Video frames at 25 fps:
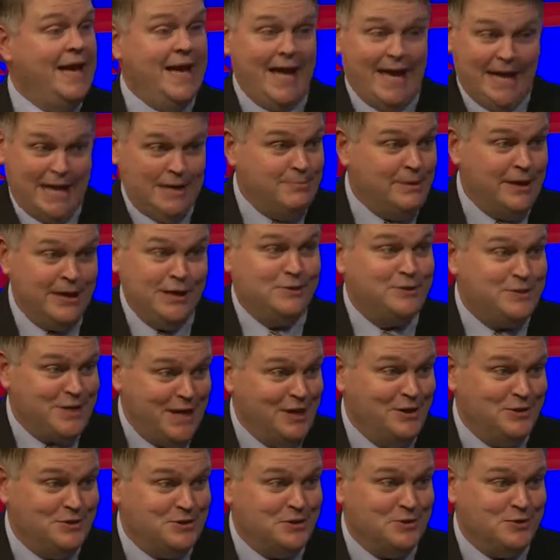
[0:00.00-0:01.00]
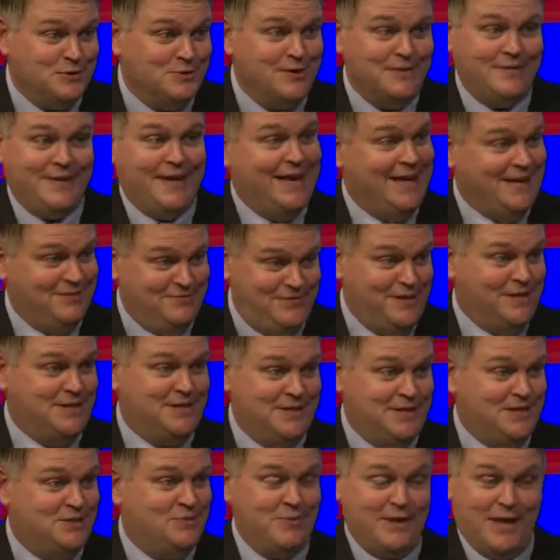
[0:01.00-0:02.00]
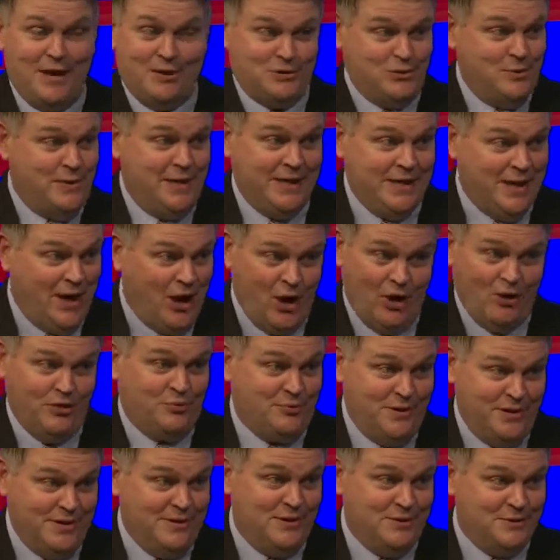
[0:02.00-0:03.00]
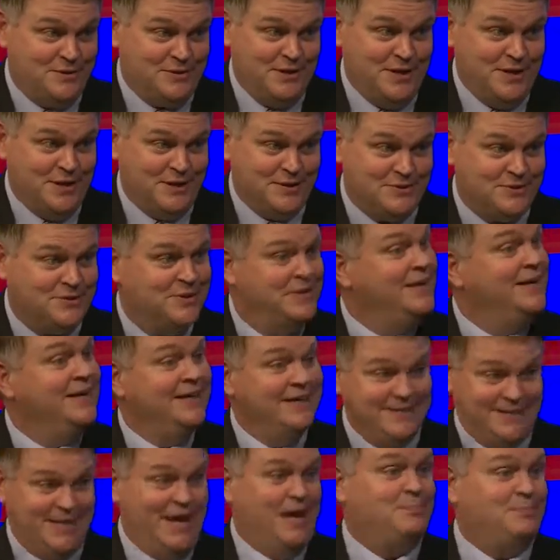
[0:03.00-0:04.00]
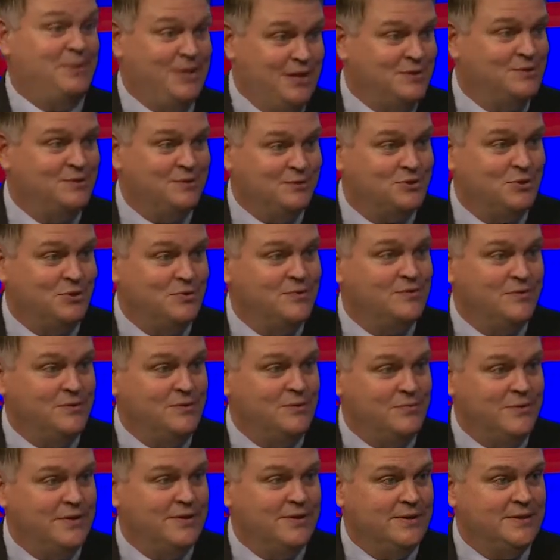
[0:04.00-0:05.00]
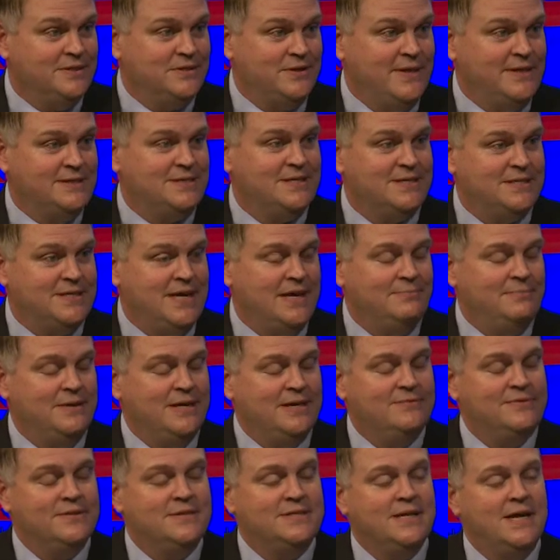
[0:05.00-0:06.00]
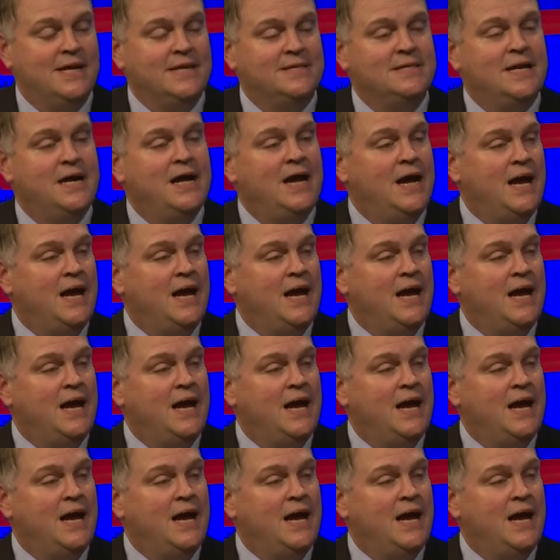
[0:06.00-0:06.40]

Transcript: Anybody who tells you that they can fix this without doing all 3 of those things is not being truthful with you. So that's the state benefit side.